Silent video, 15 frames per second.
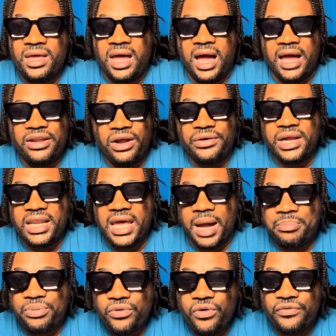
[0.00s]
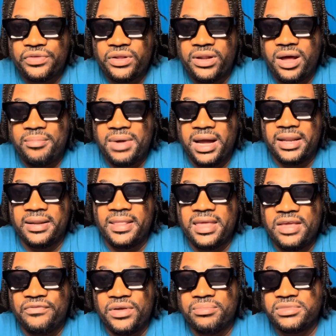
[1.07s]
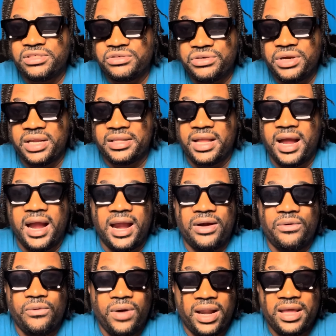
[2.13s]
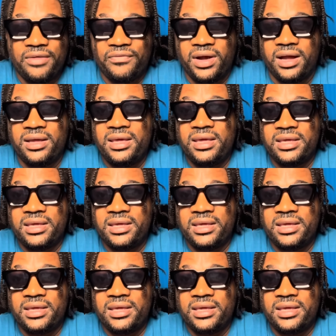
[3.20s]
I don't really approve to no man if he's straight or whatever.